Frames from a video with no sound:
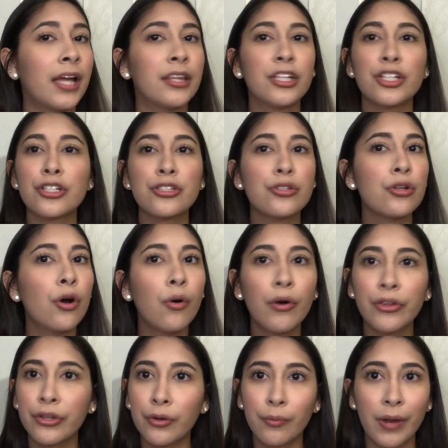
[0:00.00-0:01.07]
and there's no
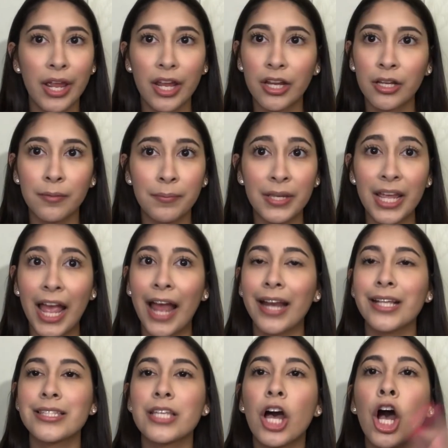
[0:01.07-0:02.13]
other way it could be.
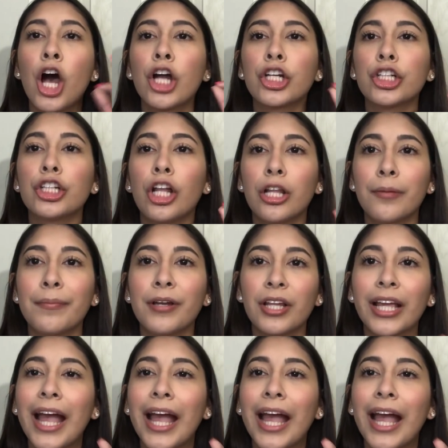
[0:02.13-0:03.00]
And it's a $100 bill.